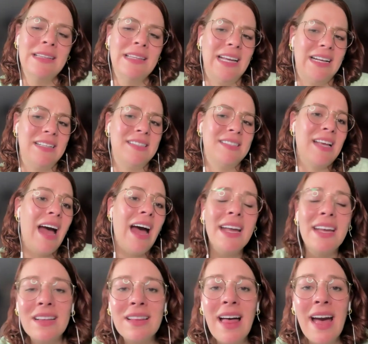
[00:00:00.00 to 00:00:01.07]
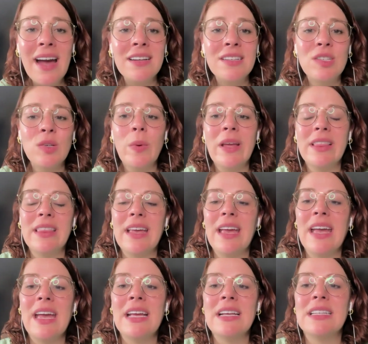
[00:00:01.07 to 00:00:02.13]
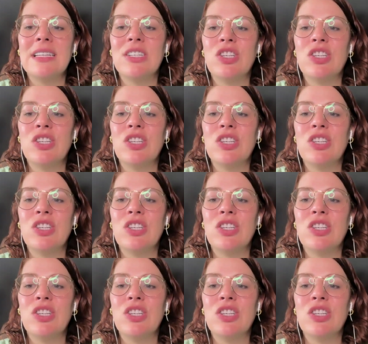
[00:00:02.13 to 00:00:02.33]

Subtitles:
like dialect with it?